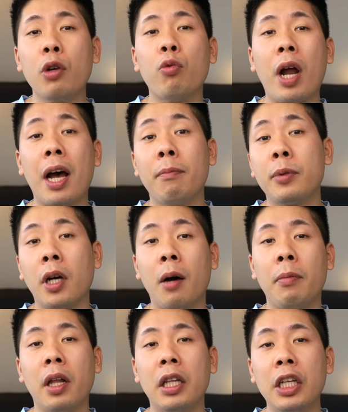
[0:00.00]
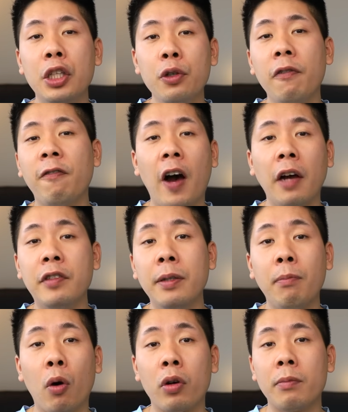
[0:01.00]
ramped up the new
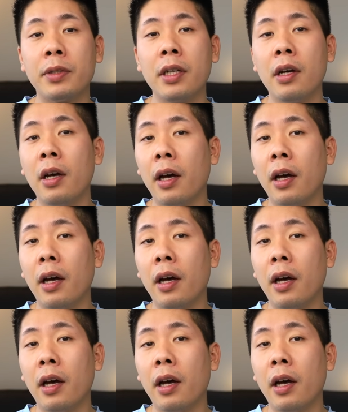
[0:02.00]
5G modems